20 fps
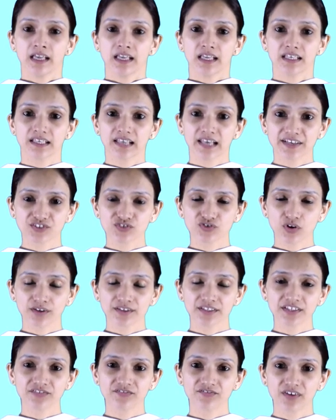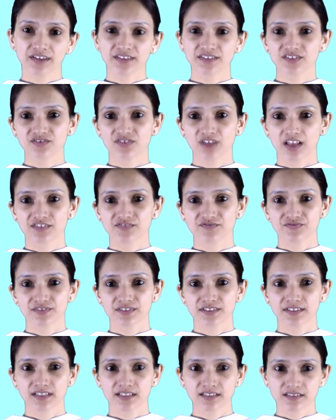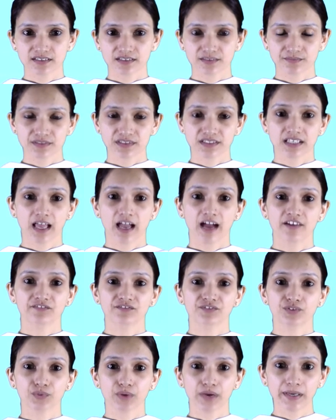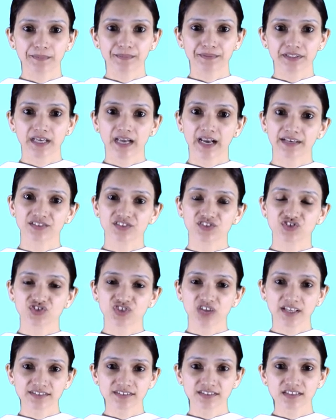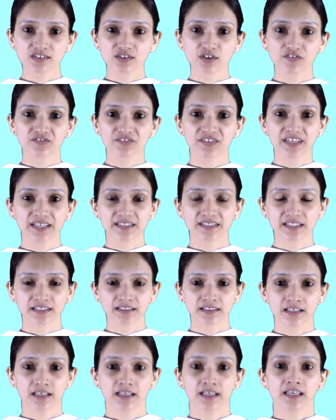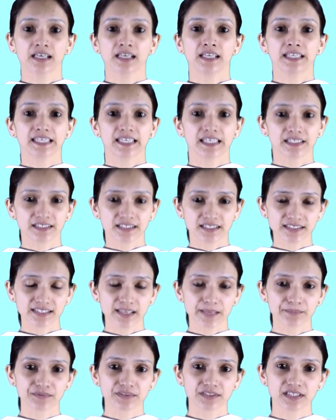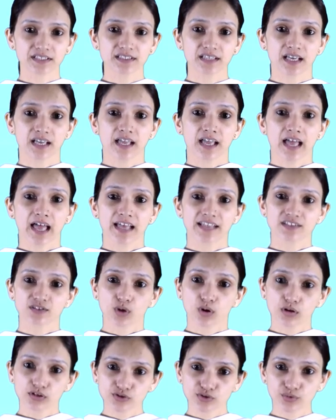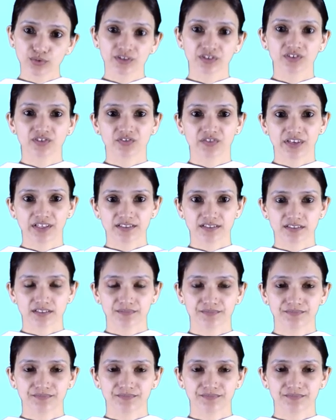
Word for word: Electronic funds transfer systems have developed and the chances of getting intercepted has also increased.